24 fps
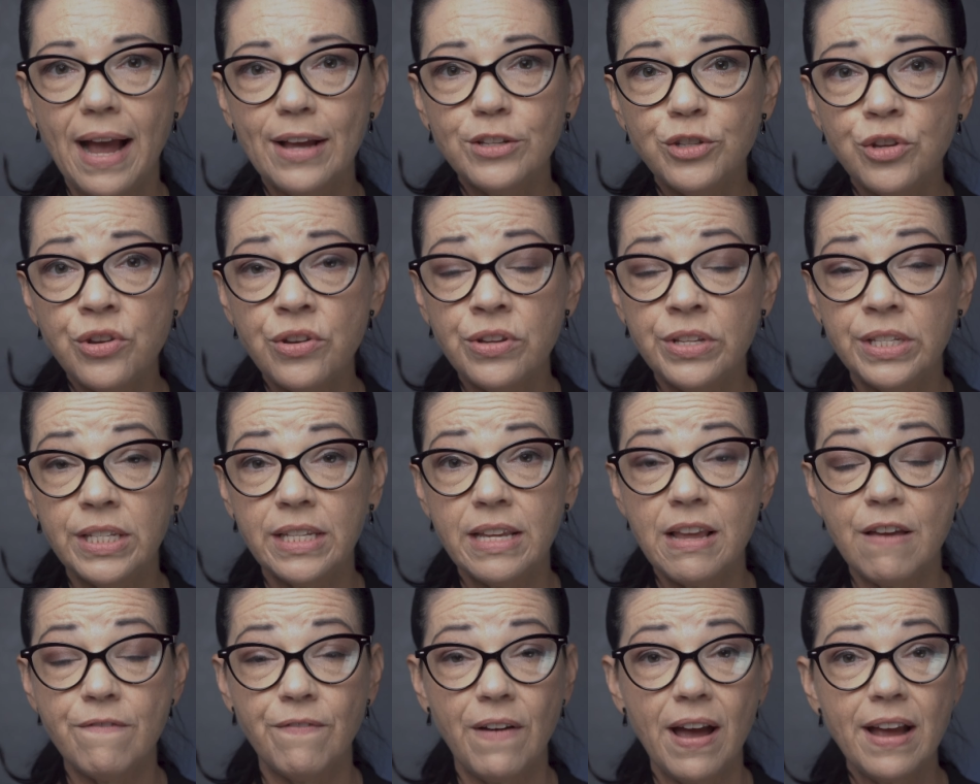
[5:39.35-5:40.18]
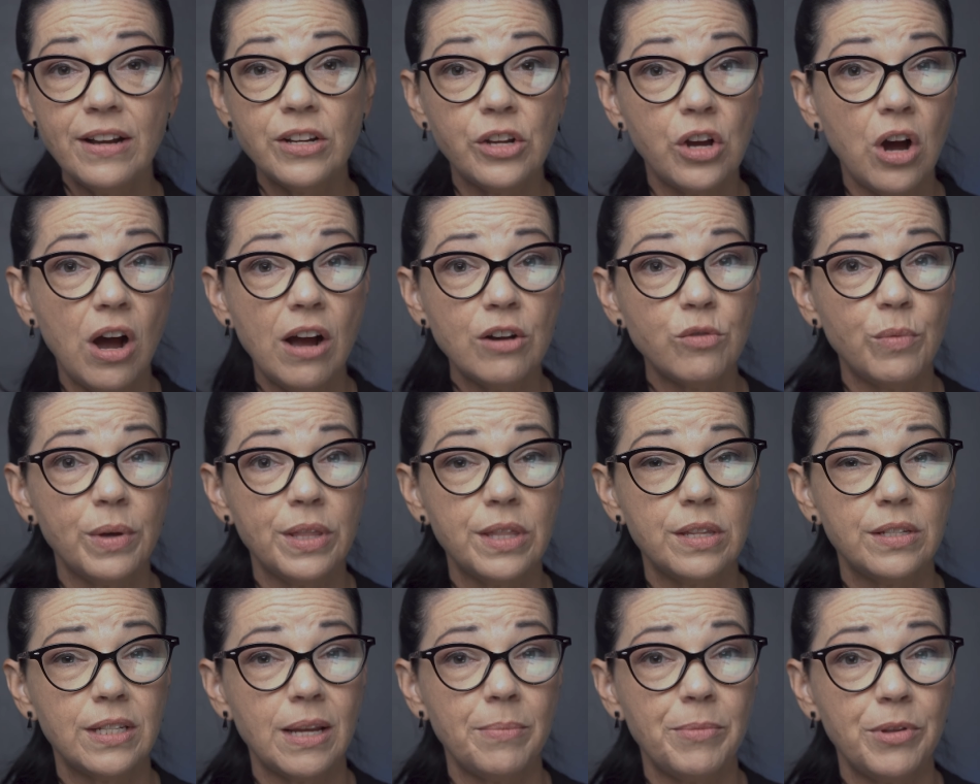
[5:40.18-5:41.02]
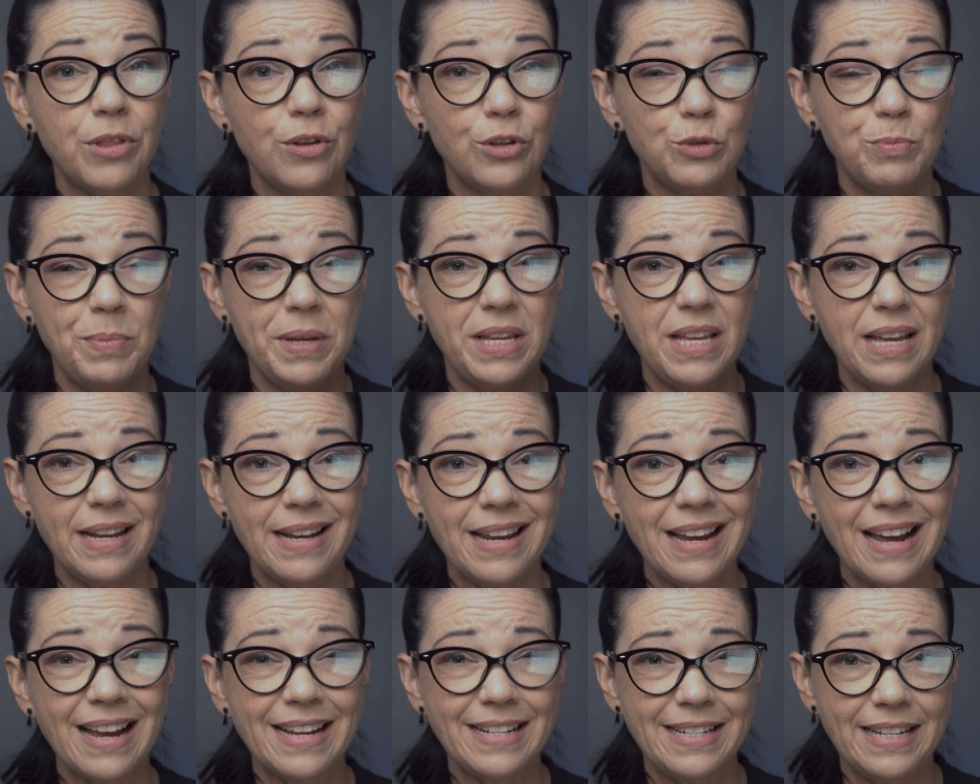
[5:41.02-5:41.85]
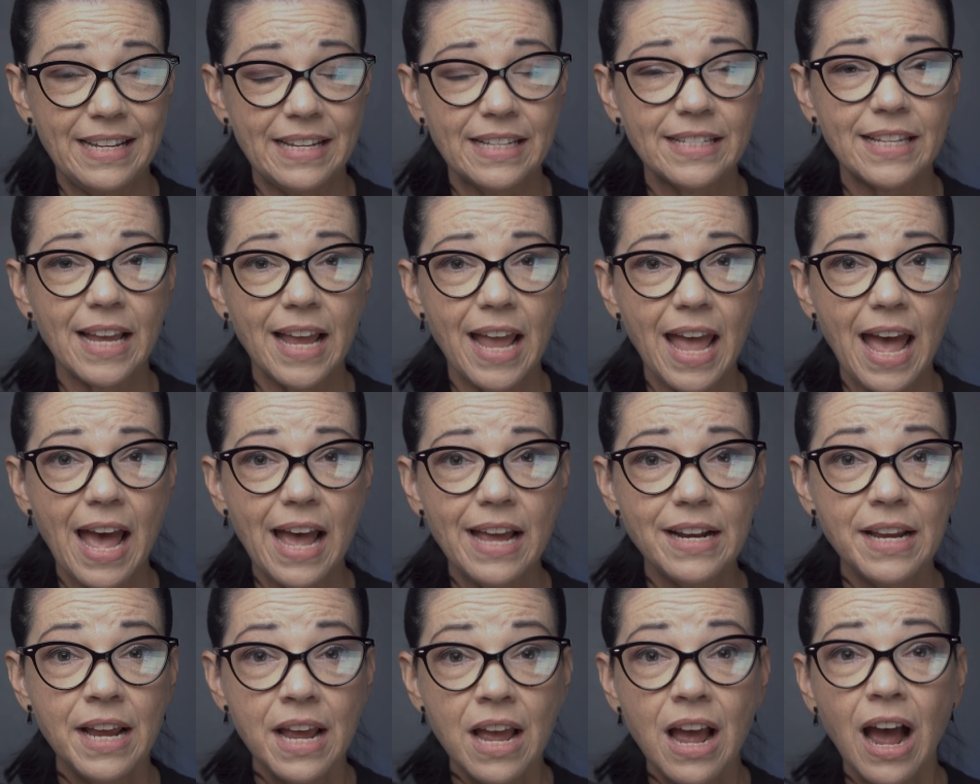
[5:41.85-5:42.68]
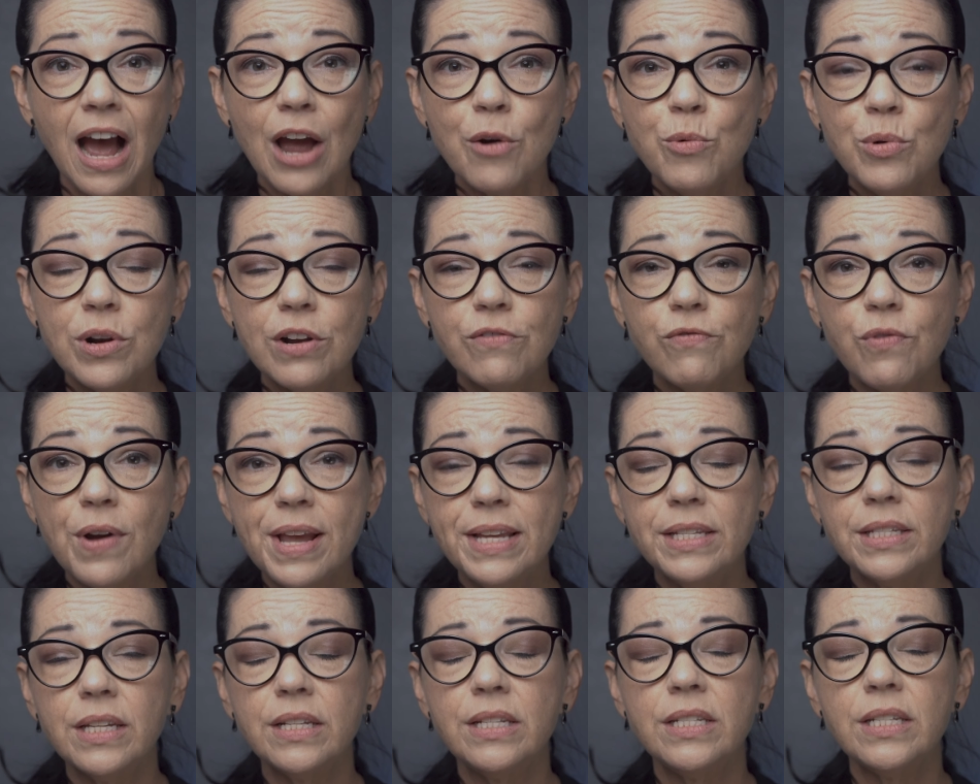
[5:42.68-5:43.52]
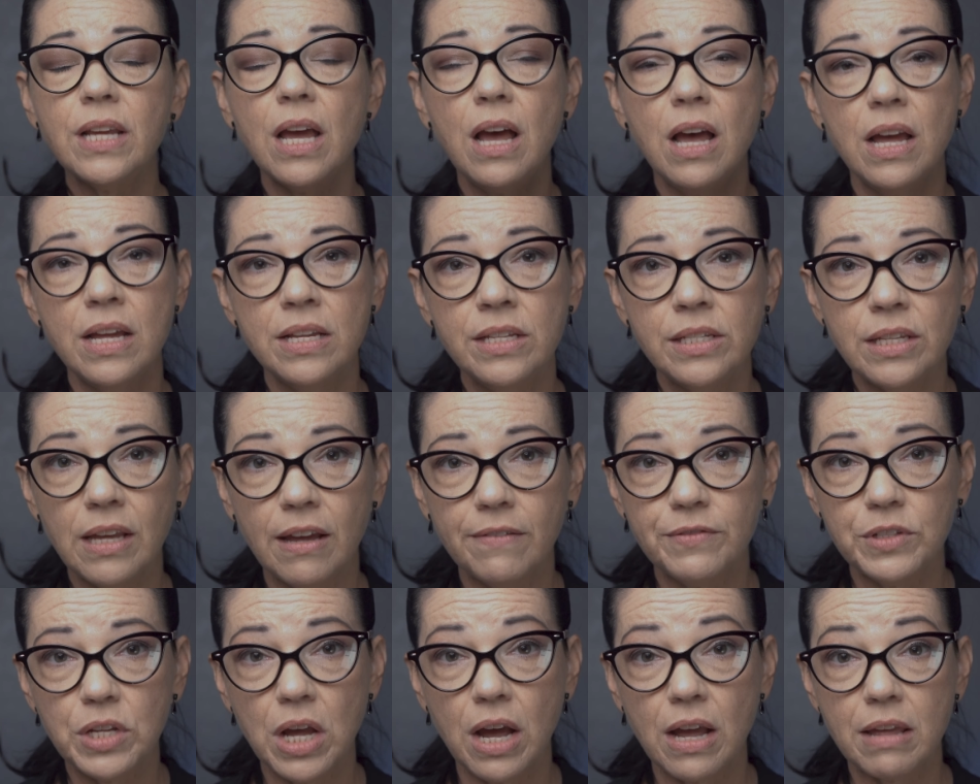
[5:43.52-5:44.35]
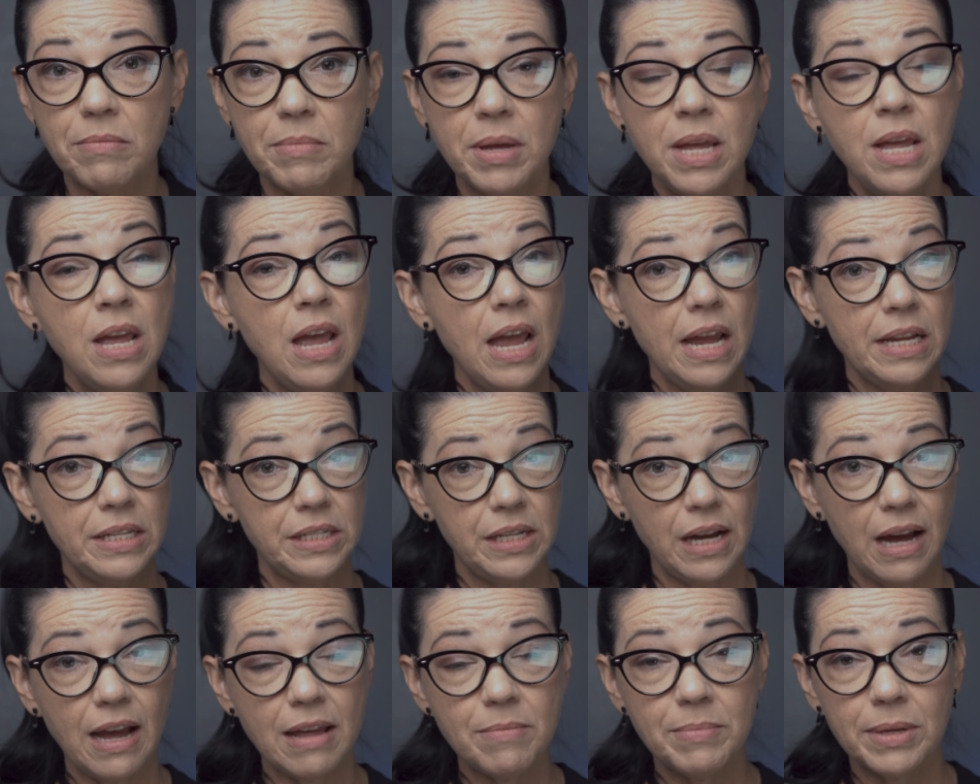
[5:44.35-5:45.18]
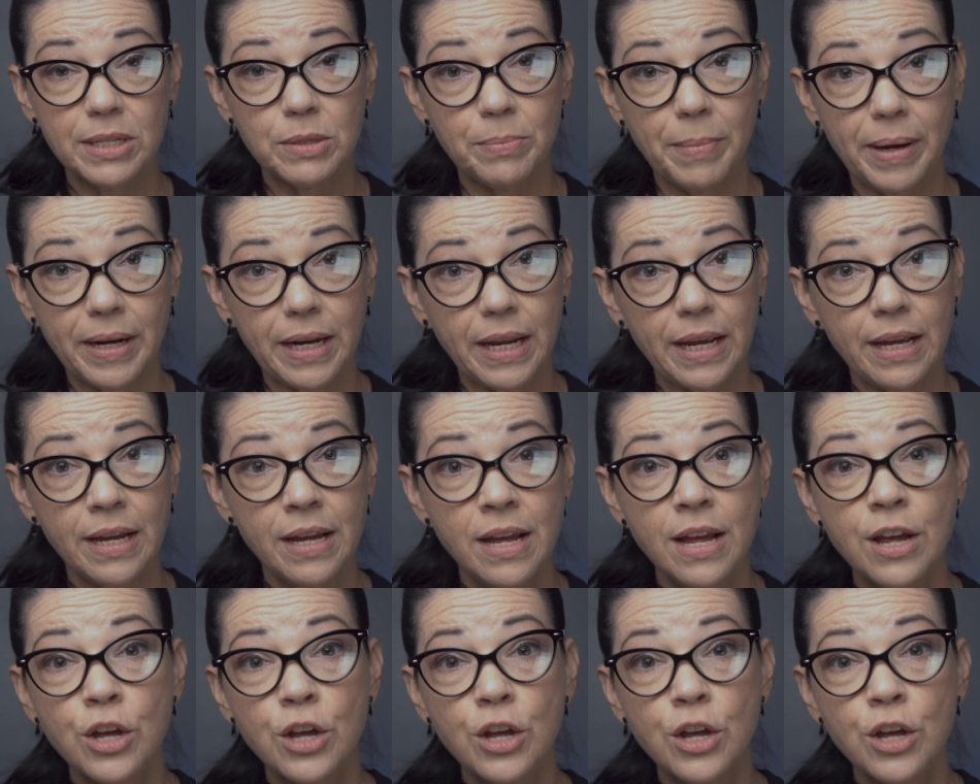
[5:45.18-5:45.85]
As you can see, if I'd gone with some of those beginning ideas I had, I would have wasted tons of time, and time is money.